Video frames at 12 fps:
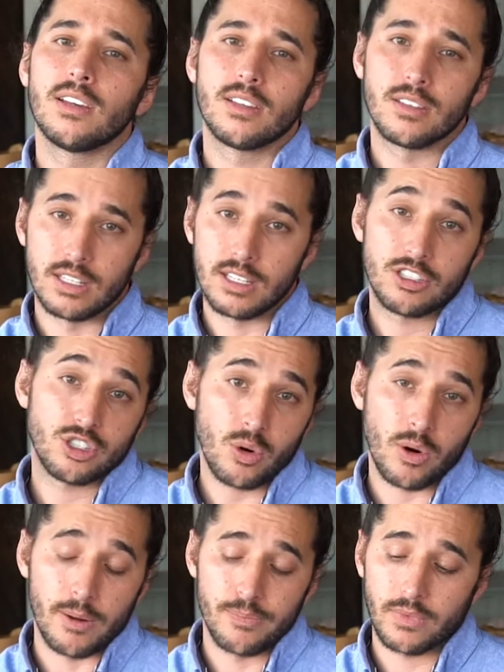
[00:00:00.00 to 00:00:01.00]
the
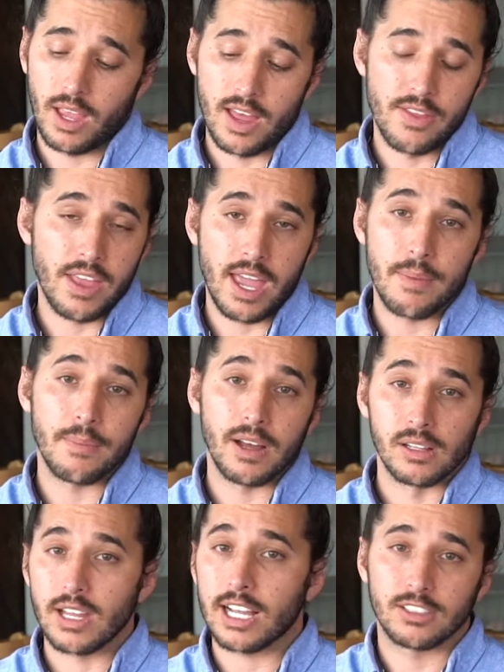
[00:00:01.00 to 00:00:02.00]
store. And they
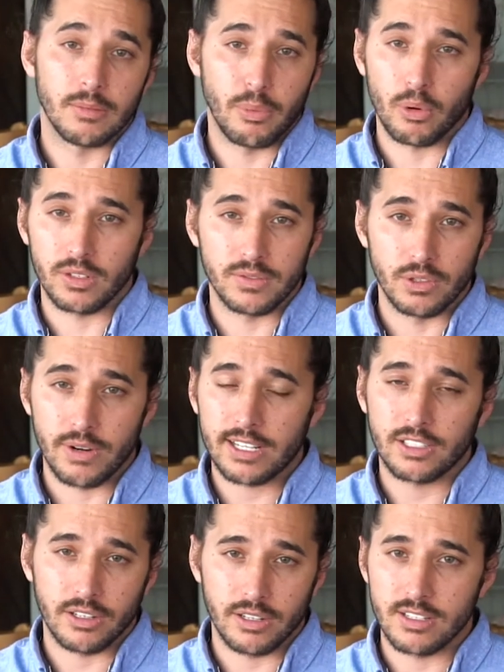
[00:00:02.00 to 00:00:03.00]
elect the board of
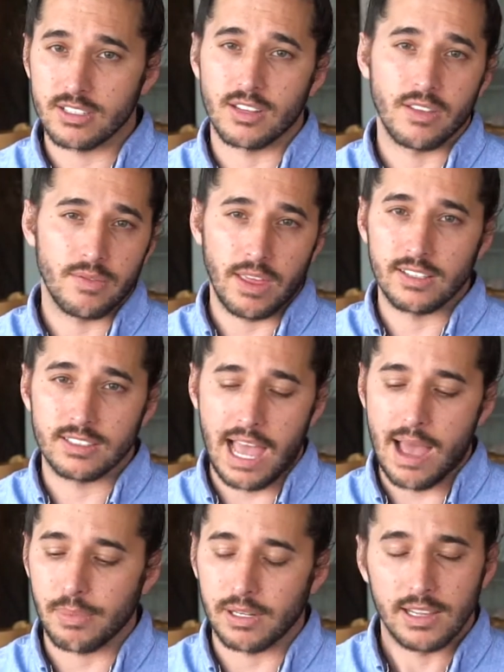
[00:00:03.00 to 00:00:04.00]
directors and things
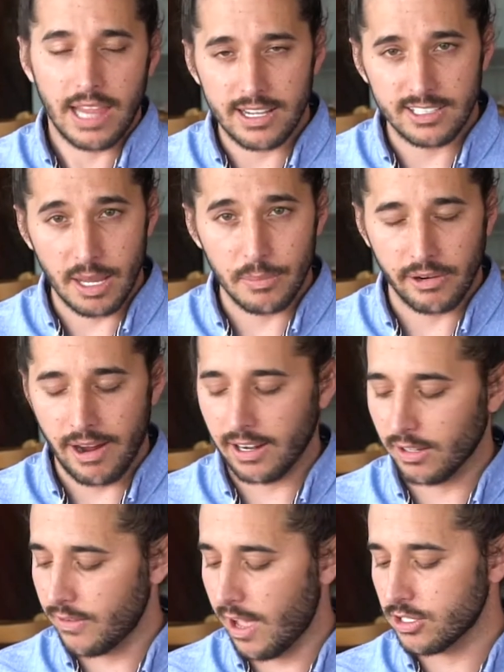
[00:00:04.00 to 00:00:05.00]
happen in that democratic
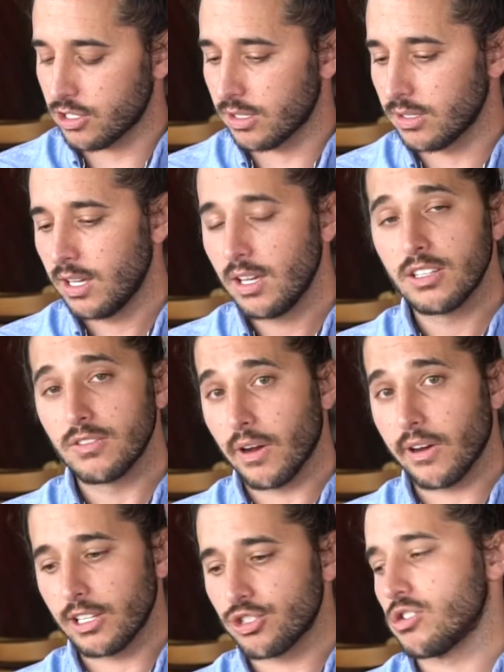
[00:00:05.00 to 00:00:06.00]
fashion.
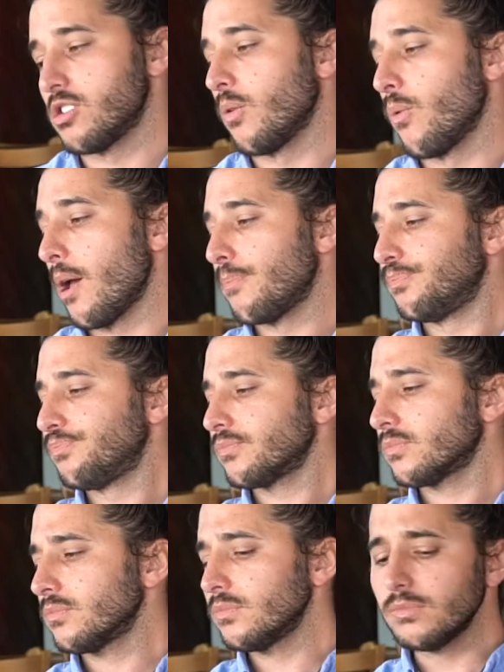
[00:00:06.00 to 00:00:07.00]
Very interesting way.
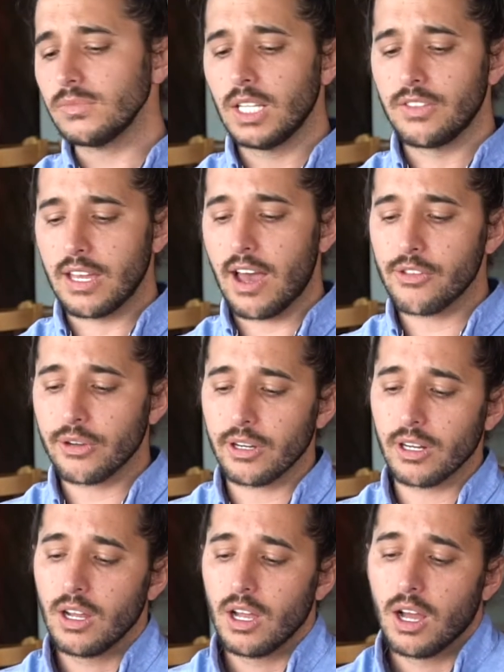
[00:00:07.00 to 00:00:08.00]
The
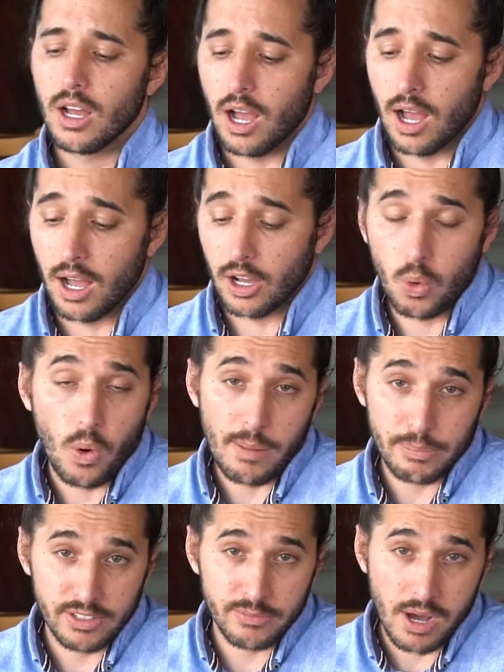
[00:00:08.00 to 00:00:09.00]
other
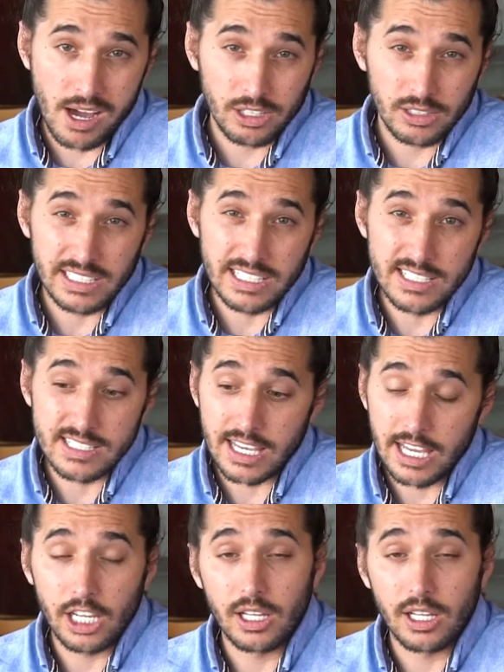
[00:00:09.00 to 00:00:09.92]
cooperative model is a